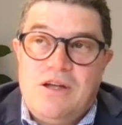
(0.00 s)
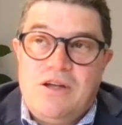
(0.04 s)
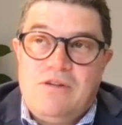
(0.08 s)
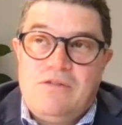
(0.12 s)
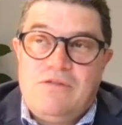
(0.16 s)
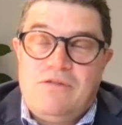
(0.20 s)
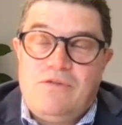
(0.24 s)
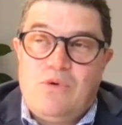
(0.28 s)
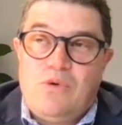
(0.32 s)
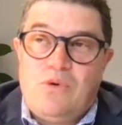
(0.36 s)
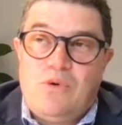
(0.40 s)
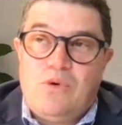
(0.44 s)

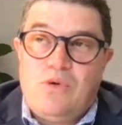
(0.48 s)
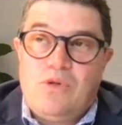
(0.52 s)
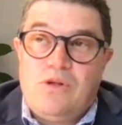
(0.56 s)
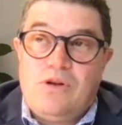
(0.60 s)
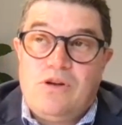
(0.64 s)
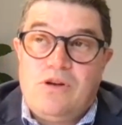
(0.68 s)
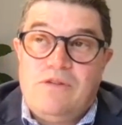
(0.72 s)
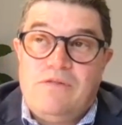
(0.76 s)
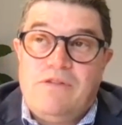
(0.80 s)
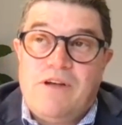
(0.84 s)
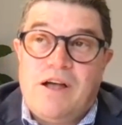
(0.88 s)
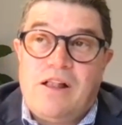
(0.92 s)
for the
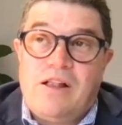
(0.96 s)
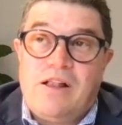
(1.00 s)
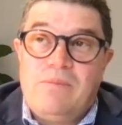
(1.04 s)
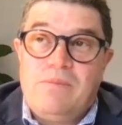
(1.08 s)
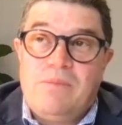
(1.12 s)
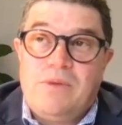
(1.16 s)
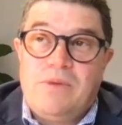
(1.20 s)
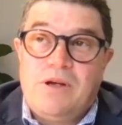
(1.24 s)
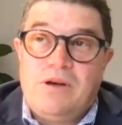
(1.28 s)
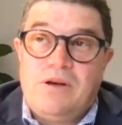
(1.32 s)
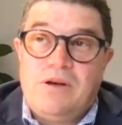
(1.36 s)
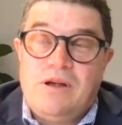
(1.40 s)

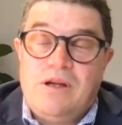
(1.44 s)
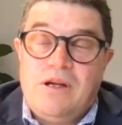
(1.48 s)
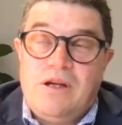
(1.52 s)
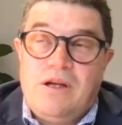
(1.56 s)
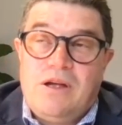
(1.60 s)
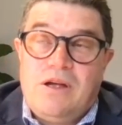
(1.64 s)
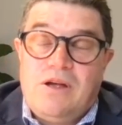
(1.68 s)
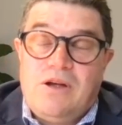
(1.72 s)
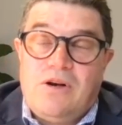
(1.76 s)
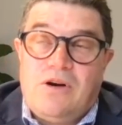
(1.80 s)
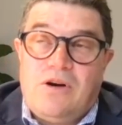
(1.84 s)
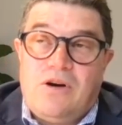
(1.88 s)
development
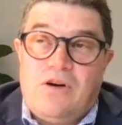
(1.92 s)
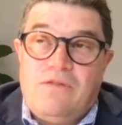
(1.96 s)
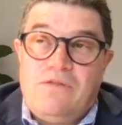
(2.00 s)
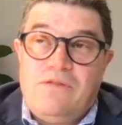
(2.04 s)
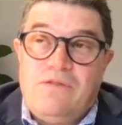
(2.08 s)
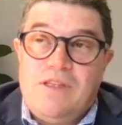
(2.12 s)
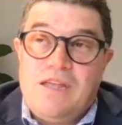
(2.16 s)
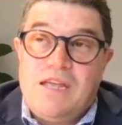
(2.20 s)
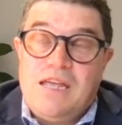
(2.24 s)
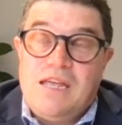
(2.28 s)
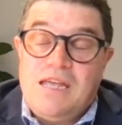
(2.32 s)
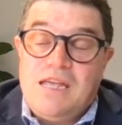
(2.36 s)

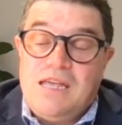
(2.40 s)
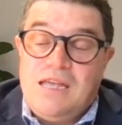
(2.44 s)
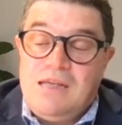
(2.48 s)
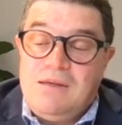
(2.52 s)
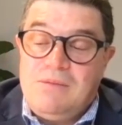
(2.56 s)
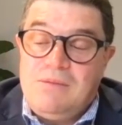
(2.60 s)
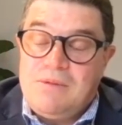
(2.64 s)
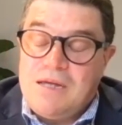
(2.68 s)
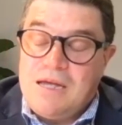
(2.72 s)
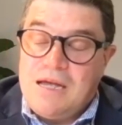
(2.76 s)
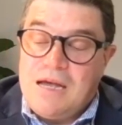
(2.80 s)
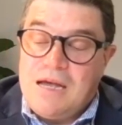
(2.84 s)
of the